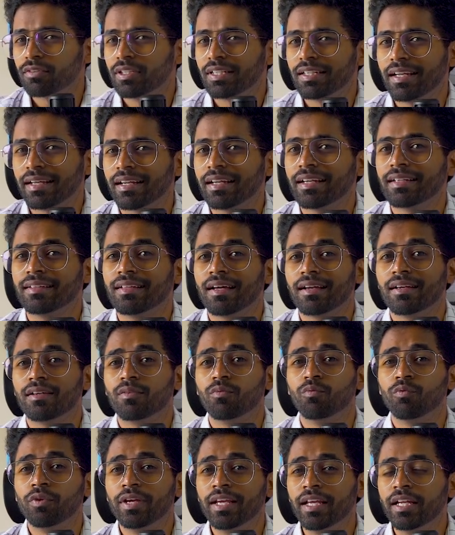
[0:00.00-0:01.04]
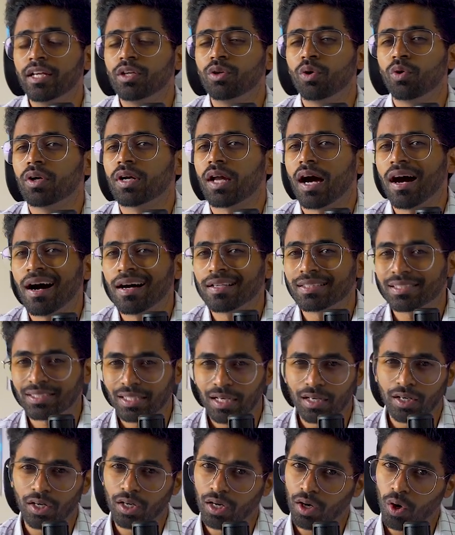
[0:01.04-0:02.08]
the decade that we don't ask
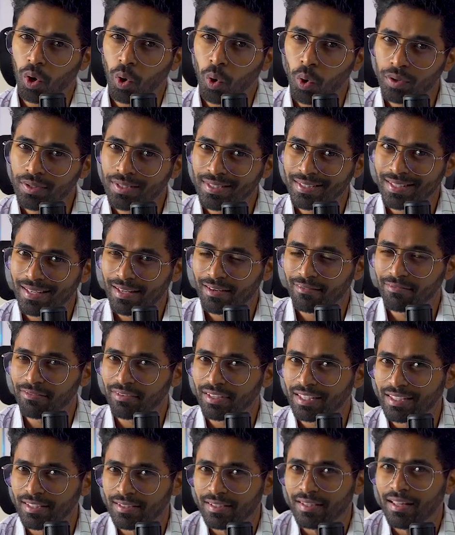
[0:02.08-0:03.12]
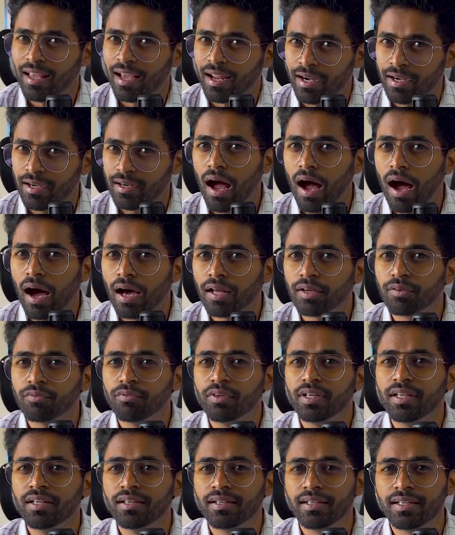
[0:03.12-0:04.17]
our own self is that, are
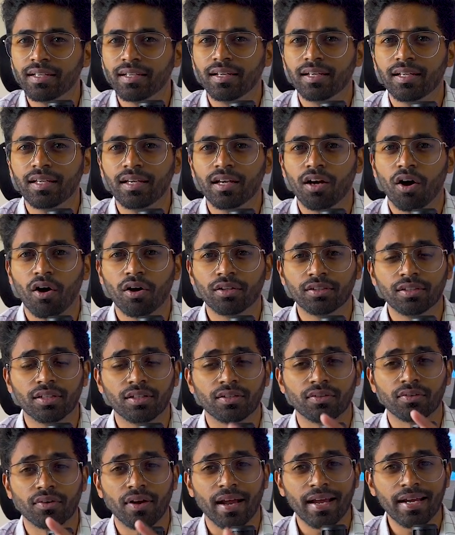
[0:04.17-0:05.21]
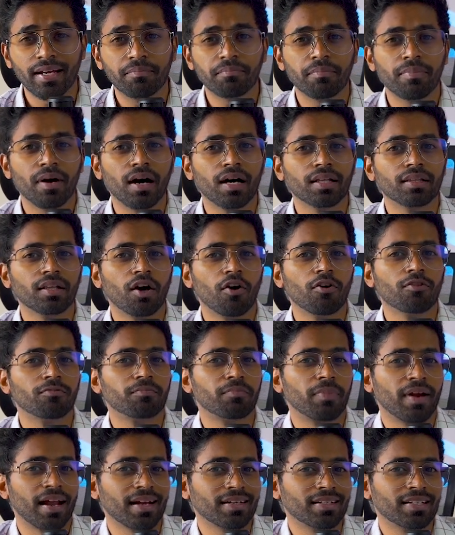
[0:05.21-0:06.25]
we really on the right path of
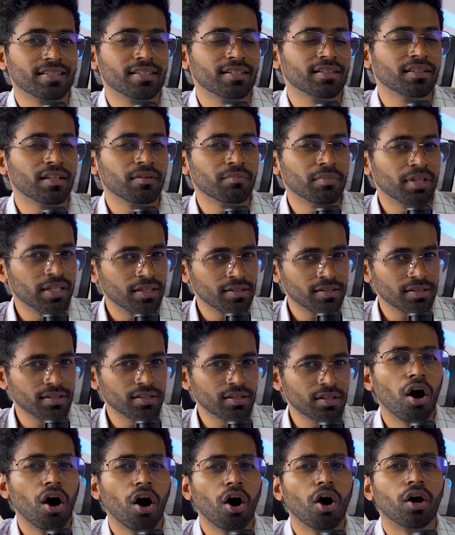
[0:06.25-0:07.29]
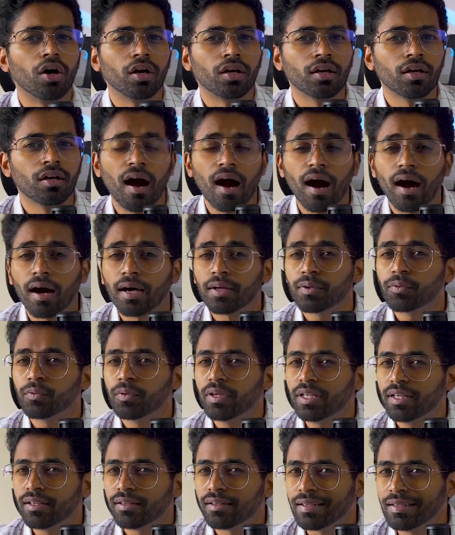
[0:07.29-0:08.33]
practicing the medicine? Or are
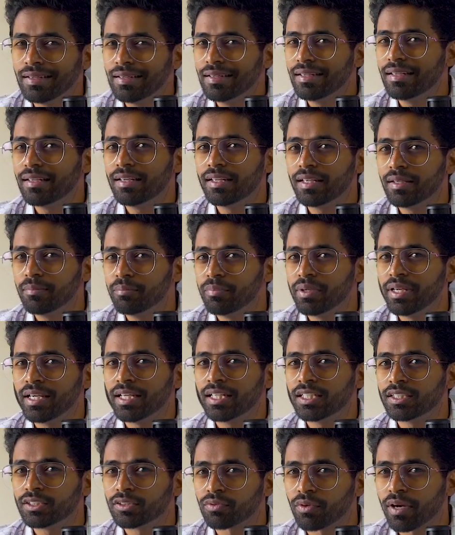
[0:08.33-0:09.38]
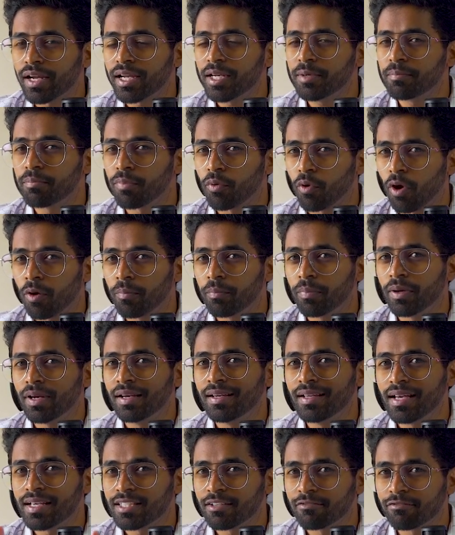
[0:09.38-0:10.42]
we really being trained
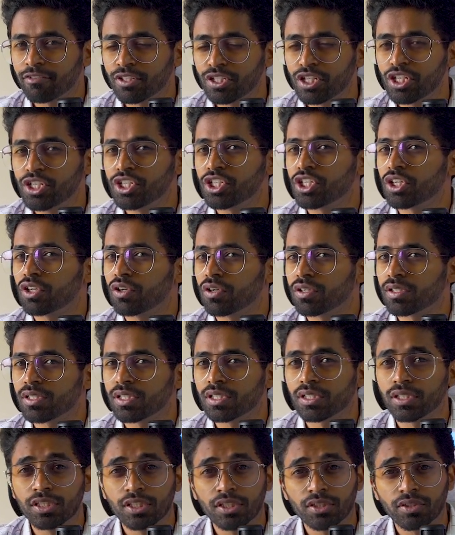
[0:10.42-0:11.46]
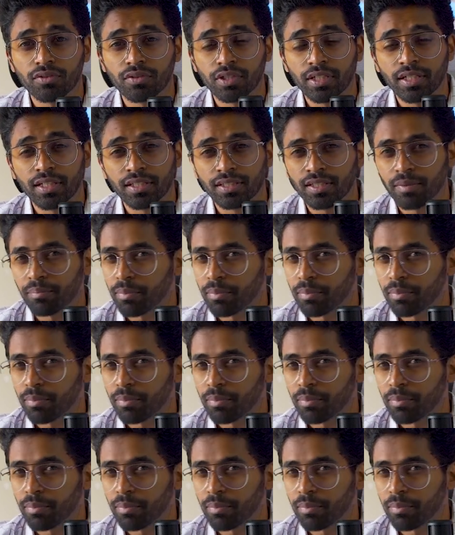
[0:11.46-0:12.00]
properly as a physician or surgeon treating the